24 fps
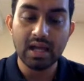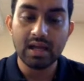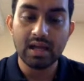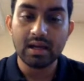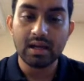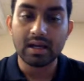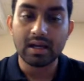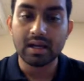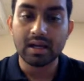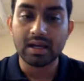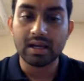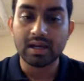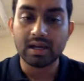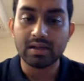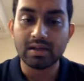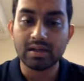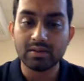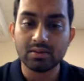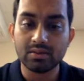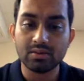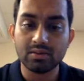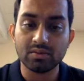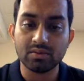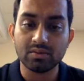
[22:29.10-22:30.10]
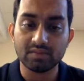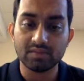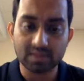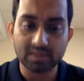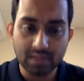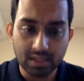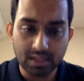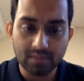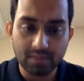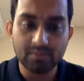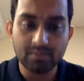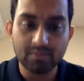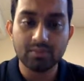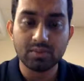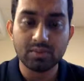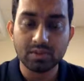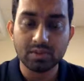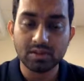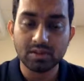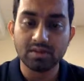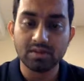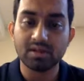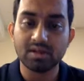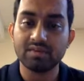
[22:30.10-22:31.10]
and over time we're
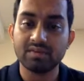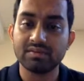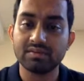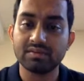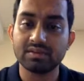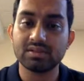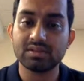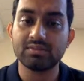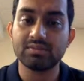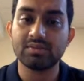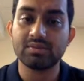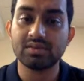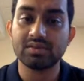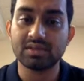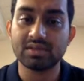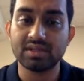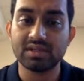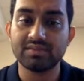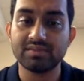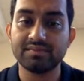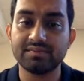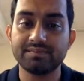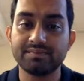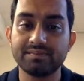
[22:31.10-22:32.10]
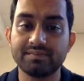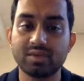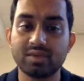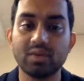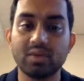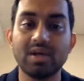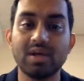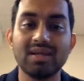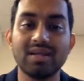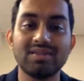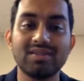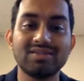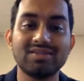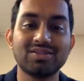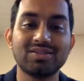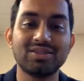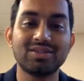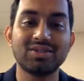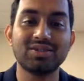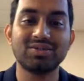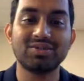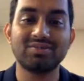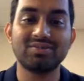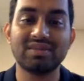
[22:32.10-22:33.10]
going to cover some more stuff. All right,
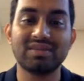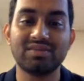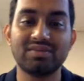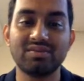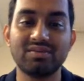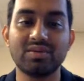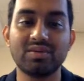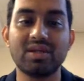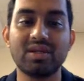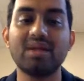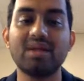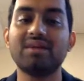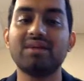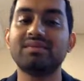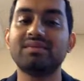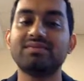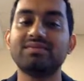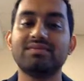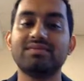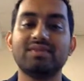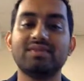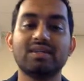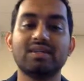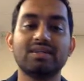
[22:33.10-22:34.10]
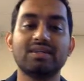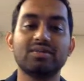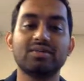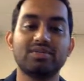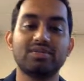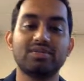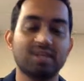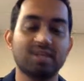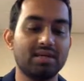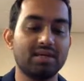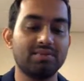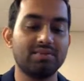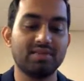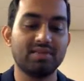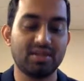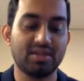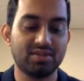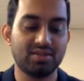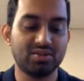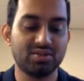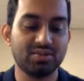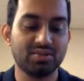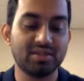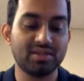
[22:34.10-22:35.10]
so everyone have a good time. Thank you
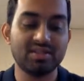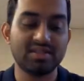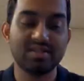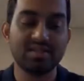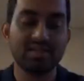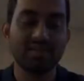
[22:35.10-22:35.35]
so much.